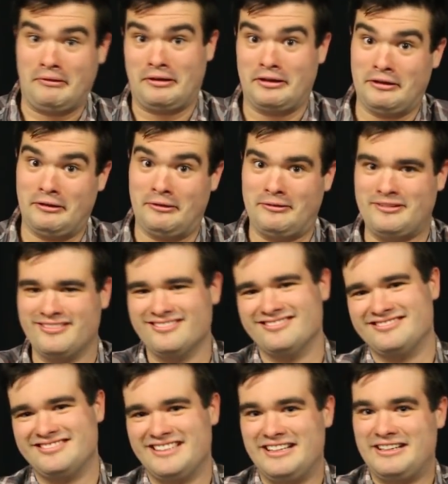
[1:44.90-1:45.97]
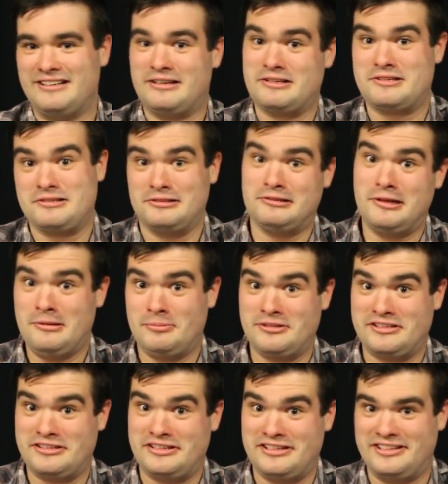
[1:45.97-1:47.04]
you know, a
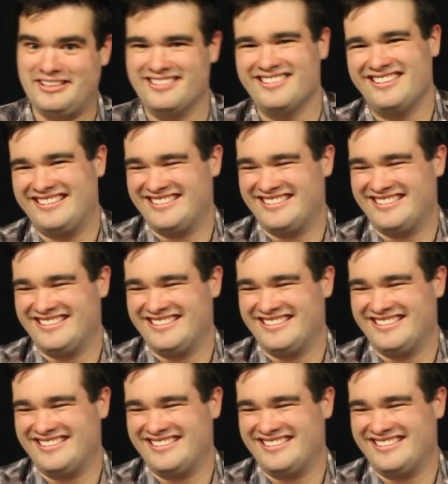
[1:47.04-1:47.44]
celebrity.